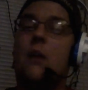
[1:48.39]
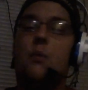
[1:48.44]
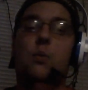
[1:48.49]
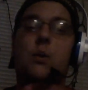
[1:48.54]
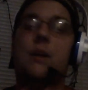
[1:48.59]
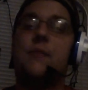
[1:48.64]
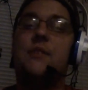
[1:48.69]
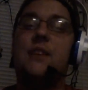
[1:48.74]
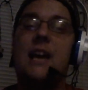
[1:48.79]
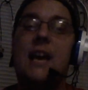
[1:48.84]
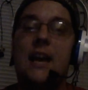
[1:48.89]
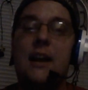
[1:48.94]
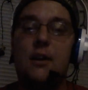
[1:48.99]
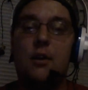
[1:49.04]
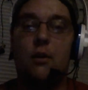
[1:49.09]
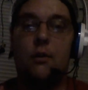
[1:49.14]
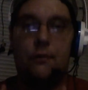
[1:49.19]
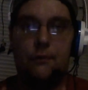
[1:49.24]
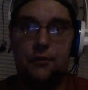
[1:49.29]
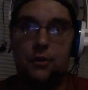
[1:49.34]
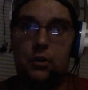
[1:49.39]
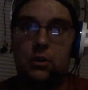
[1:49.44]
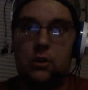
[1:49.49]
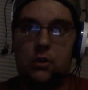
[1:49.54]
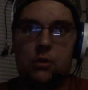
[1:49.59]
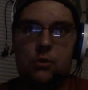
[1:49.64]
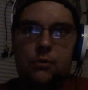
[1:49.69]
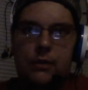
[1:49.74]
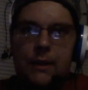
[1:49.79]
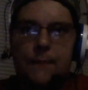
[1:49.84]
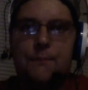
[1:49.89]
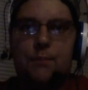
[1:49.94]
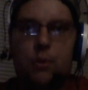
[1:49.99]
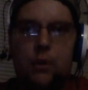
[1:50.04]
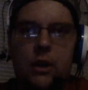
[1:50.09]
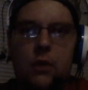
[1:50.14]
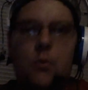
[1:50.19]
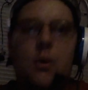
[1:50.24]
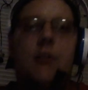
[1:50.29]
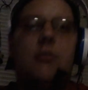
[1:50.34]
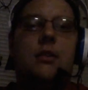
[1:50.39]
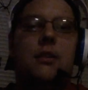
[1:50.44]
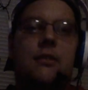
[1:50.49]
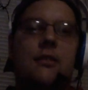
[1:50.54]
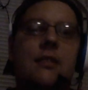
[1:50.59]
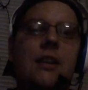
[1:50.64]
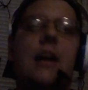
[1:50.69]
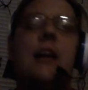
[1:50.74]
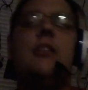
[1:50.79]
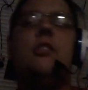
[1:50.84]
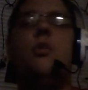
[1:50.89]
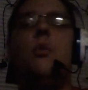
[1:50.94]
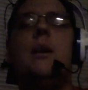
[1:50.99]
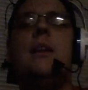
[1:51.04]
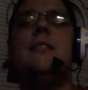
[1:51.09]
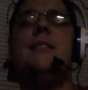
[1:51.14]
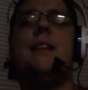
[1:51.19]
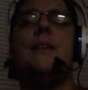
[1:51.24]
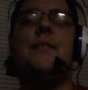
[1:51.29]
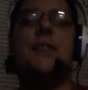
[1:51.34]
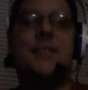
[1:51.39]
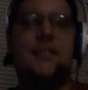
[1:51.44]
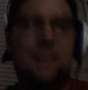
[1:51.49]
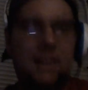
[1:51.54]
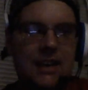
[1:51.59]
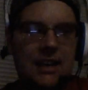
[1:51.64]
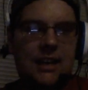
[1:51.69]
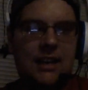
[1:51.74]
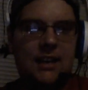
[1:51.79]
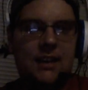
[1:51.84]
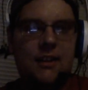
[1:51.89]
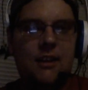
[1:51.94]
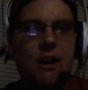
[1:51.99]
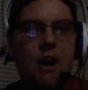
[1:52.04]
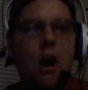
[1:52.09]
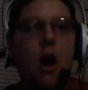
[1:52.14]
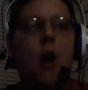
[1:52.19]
rid of Kendall Fuller, who did pretty well in the slot in 2017,